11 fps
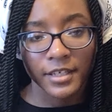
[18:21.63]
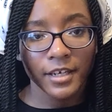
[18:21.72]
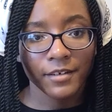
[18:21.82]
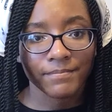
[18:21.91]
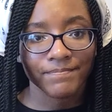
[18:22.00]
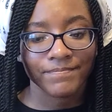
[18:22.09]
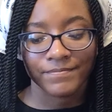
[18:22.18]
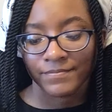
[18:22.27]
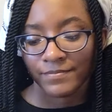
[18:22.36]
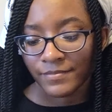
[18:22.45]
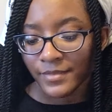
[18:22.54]
Yeah.
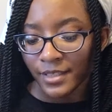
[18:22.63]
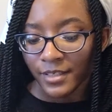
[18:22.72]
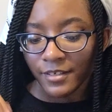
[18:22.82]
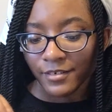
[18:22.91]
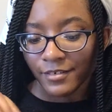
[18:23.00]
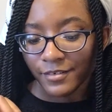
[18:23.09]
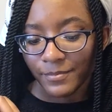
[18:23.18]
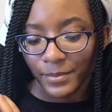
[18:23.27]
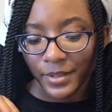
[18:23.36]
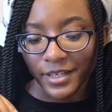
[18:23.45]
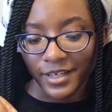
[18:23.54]

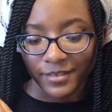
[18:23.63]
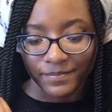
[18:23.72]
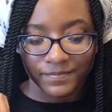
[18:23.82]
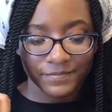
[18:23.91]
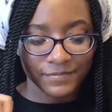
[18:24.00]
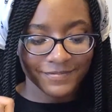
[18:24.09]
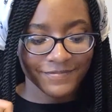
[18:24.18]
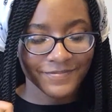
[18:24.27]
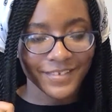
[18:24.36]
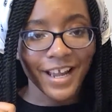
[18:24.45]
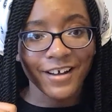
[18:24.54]
But,
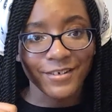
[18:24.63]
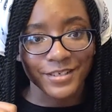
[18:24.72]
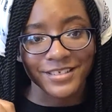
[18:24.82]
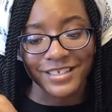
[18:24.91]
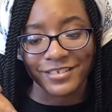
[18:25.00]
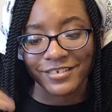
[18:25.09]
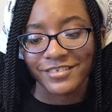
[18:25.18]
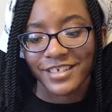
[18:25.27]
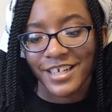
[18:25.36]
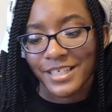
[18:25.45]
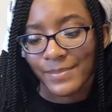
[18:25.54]
now, since I told
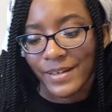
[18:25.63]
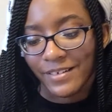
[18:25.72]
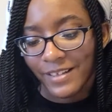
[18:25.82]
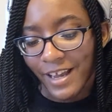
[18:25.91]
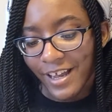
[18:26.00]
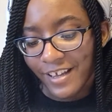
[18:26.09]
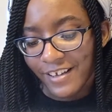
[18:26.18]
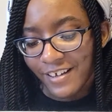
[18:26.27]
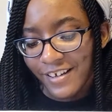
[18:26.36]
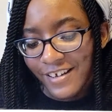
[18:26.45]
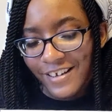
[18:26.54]
you guys about that,
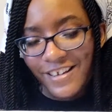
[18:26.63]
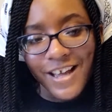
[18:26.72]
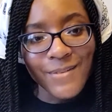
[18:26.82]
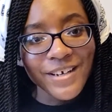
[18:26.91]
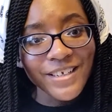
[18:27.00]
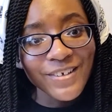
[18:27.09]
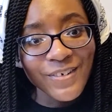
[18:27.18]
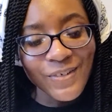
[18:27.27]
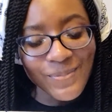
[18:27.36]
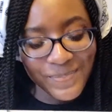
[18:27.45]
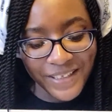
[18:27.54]
I'm gonna
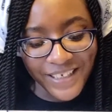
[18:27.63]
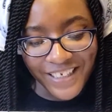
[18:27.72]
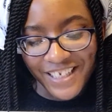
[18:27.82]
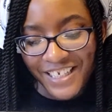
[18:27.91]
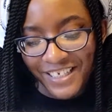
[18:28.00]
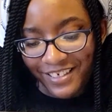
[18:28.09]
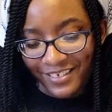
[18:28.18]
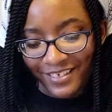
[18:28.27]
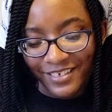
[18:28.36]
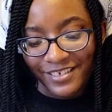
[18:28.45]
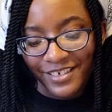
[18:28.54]
open it.
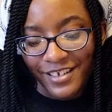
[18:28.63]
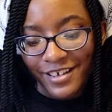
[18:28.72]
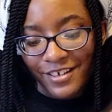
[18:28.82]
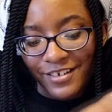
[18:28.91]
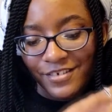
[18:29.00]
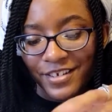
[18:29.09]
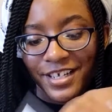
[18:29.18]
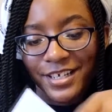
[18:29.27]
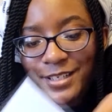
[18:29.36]
Okay,